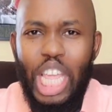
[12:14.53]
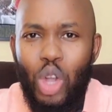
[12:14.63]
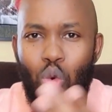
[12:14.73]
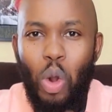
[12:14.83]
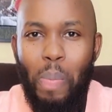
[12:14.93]

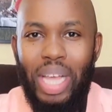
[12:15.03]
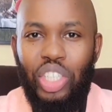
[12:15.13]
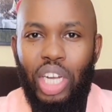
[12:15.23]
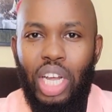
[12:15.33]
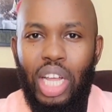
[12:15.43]
Equal
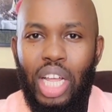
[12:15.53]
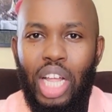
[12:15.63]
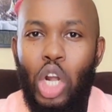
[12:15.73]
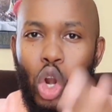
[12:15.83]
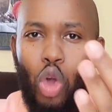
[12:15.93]
measure.
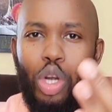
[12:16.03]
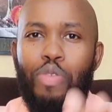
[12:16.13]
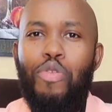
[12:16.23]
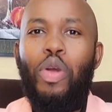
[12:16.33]
Lord,